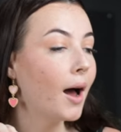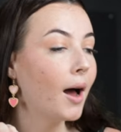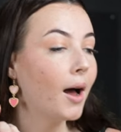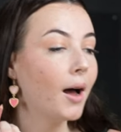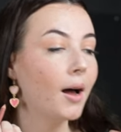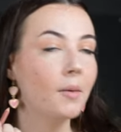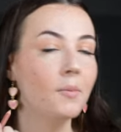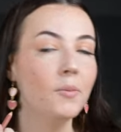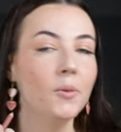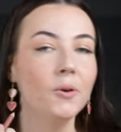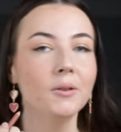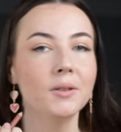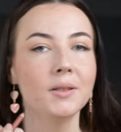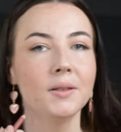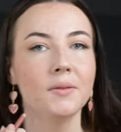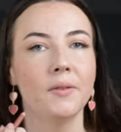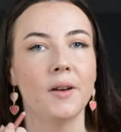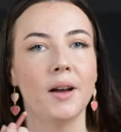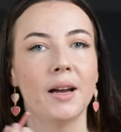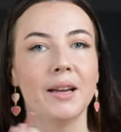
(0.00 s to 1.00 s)
More
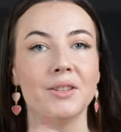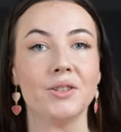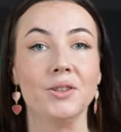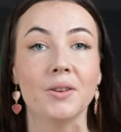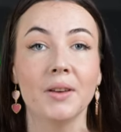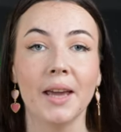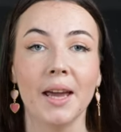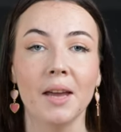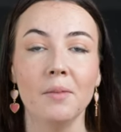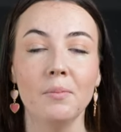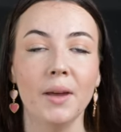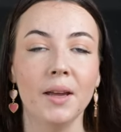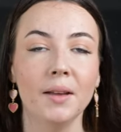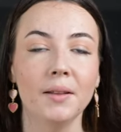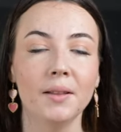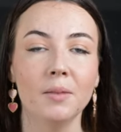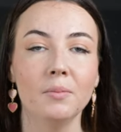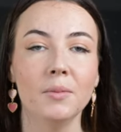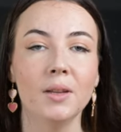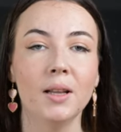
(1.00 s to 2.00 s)
defined. You can
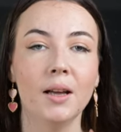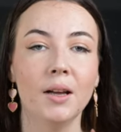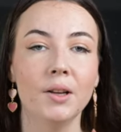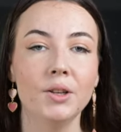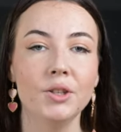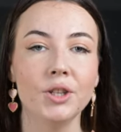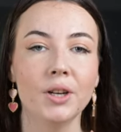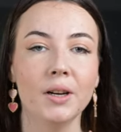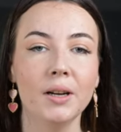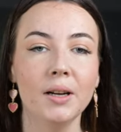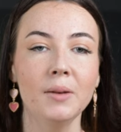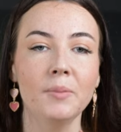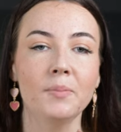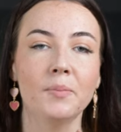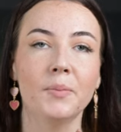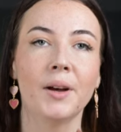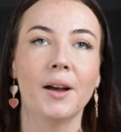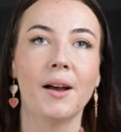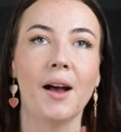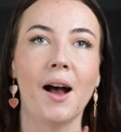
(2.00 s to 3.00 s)
make them larger,
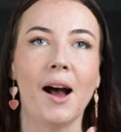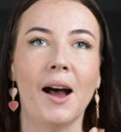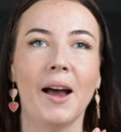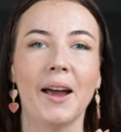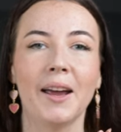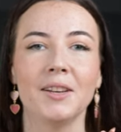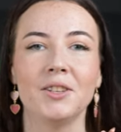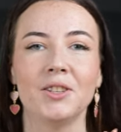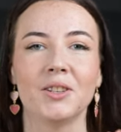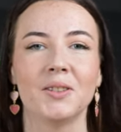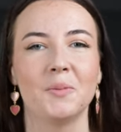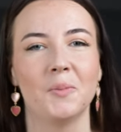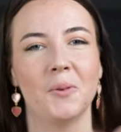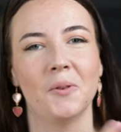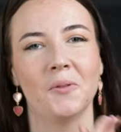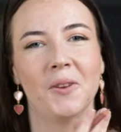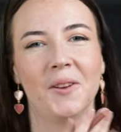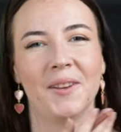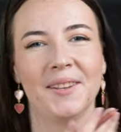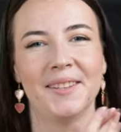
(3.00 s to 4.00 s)
but I just
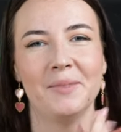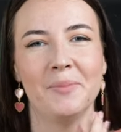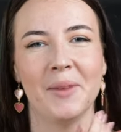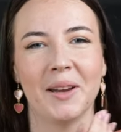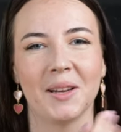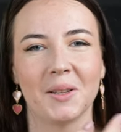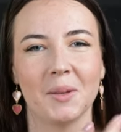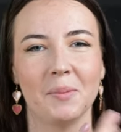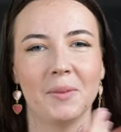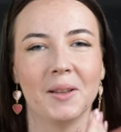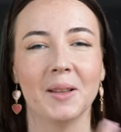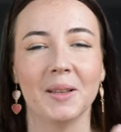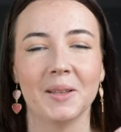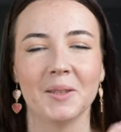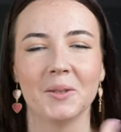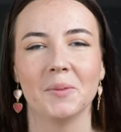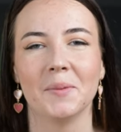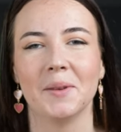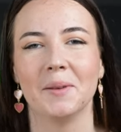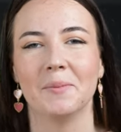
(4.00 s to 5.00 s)
prefer to make them a
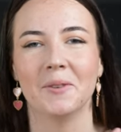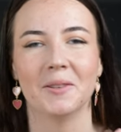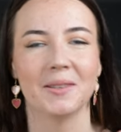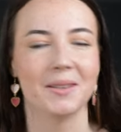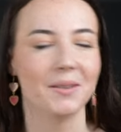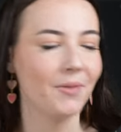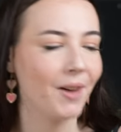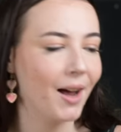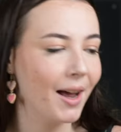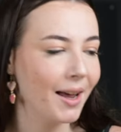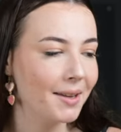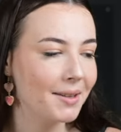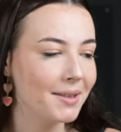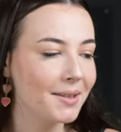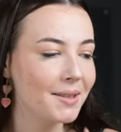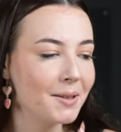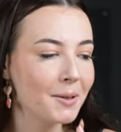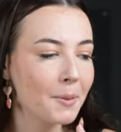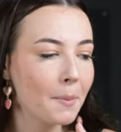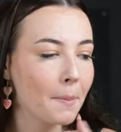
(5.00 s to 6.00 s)
little bit more
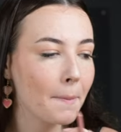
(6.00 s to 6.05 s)
defined.